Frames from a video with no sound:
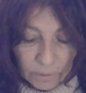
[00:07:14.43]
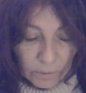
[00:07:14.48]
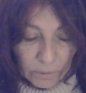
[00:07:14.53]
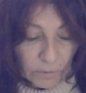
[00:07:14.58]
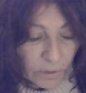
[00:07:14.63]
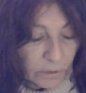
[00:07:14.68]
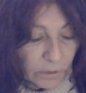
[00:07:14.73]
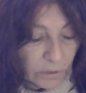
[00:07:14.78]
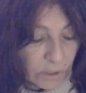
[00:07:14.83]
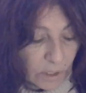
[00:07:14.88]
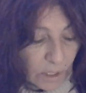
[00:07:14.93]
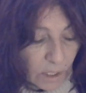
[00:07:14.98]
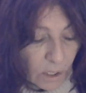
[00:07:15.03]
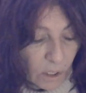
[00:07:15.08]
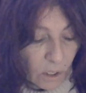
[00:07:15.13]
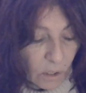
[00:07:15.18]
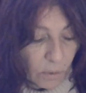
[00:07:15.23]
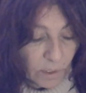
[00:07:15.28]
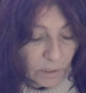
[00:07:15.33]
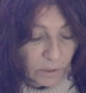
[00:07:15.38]
or they're
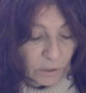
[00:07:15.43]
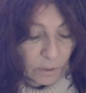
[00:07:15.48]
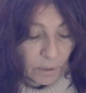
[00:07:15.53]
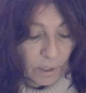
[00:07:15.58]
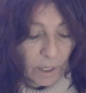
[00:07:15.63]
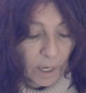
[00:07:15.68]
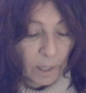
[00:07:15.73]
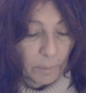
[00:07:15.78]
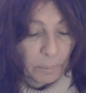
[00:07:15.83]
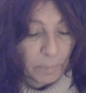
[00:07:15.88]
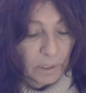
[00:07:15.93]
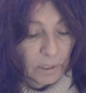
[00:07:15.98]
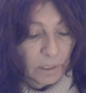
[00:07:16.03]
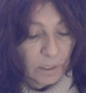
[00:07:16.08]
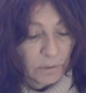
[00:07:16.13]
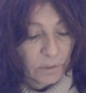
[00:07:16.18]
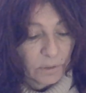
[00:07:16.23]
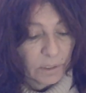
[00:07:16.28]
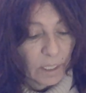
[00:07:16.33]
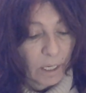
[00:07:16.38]
seeing you as their
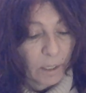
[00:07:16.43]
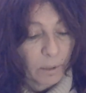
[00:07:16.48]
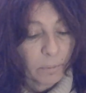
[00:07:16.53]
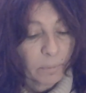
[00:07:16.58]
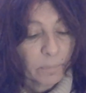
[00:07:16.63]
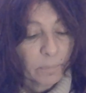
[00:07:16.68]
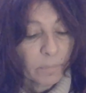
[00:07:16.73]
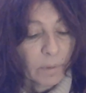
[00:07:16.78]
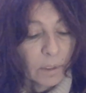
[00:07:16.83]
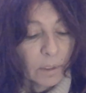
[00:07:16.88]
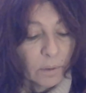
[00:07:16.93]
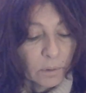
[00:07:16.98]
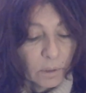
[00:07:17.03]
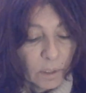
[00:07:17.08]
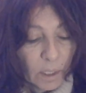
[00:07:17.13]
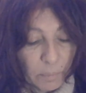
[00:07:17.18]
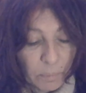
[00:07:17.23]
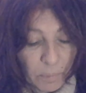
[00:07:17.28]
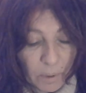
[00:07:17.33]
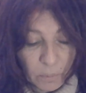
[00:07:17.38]
happiness now.
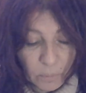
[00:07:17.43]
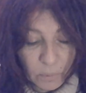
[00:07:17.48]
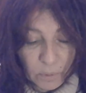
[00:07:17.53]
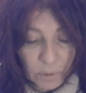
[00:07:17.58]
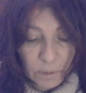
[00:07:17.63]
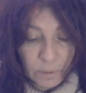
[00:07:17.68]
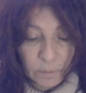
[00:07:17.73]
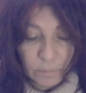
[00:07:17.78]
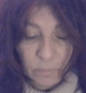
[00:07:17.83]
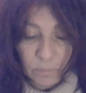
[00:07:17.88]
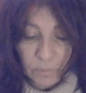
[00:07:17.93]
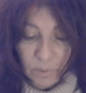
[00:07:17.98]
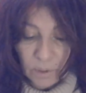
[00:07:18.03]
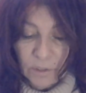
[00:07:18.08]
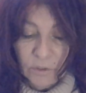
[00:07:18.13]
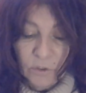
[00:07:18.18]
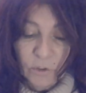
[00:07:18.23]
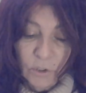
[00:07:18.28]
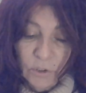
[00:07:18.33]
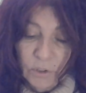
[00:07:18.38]
Okay, but
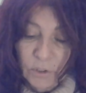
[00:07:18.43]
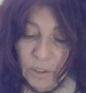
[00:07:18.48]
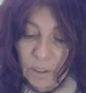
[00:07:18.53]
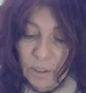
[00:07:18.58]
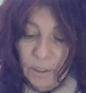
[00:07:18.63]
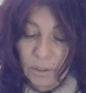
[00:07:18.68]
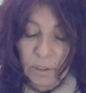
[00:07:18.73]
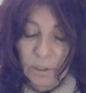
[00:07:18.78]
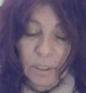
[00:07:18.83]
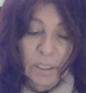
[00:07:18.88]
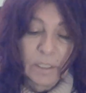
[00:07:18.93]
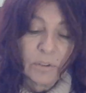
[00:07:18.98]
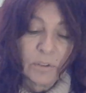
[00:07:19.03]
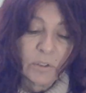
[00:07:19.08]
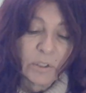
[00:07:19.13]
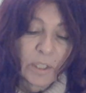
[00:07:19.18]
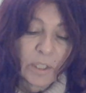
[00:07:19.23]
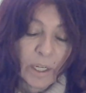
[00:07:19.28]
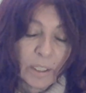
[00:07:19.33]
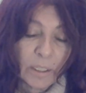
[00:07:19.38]
that's just a little
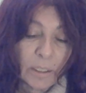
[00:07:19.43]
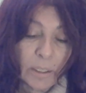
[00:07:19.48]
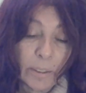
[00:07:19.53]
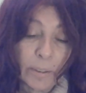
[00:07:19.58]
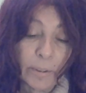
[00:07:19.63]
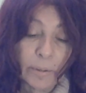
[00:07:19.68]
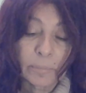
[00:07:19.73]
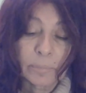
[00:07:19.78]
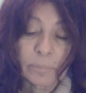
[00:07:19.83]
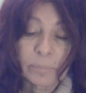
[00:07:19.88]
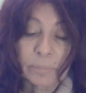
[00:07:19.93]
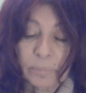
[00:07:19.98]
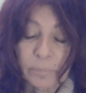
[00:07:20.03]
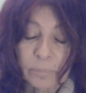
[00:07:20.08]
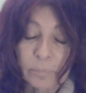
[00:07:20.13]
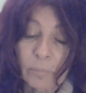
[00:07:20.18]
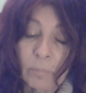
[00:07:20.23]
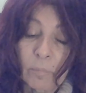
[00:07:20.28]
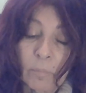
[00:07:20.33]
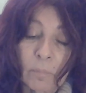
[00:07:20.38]
insight here.
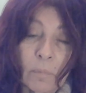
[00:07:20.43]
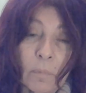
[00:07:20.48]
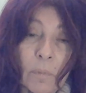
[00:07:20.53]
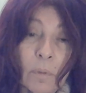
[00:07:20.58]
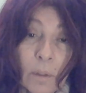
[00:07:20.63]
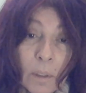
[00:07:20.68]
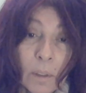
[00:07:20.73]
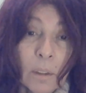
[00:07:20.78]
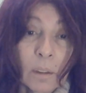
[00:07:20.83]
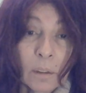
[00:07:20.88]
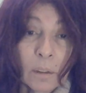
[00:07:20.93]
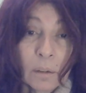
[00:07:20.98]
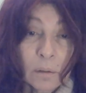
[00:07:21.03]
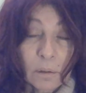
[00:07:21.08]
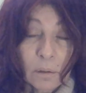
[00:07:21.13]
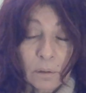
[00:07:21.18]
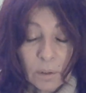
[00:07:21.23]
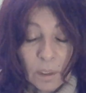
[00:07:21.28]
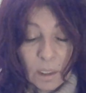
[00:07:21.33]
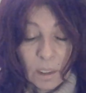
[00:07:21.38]

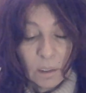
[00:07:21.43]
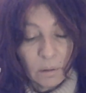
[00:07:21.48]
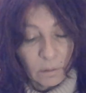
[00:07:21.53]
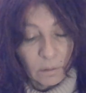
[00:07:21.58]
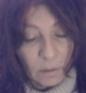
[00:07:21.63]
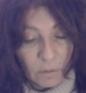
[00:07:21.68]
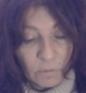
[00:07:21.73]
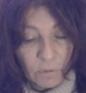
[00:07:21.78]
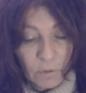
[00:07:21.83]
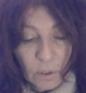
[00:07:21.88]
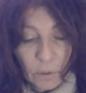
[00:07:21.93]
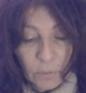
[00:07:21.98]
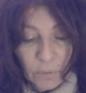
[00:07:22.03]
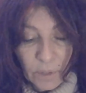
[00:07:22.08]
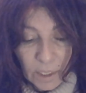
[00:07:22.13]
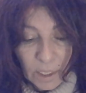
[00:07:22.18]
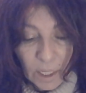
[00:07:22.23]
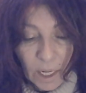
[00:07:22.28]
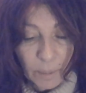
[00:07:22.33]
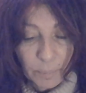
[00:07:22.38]
Okay, even though
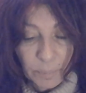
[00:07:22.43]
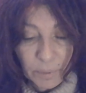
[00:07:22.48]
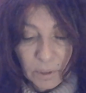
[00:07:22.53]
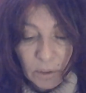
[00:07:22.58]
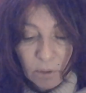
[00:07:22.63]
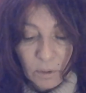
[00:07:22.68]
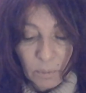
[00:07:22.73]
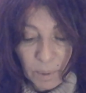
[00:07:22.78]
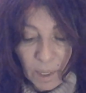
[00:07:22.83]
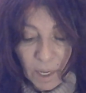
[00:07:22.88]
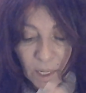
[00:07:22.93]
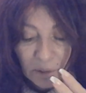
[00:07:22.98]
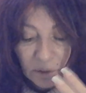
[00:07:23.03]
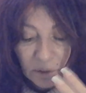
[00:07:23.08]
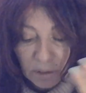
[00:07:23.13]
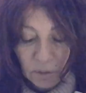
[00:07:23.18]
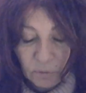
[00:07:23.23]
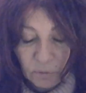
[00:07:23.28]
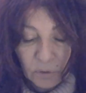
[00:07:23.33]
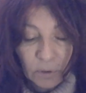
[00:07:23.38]
that happened in the
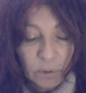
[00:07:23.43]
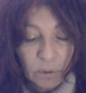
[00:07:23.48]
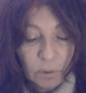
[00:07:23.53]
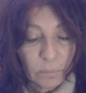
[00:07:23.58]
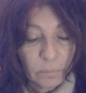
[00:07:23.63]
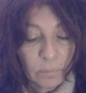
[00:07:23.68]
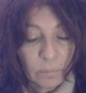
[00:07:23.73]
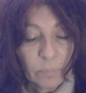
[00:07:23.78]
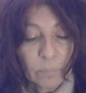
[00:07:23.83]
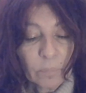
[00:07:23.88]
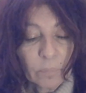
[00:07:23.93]
past, I feel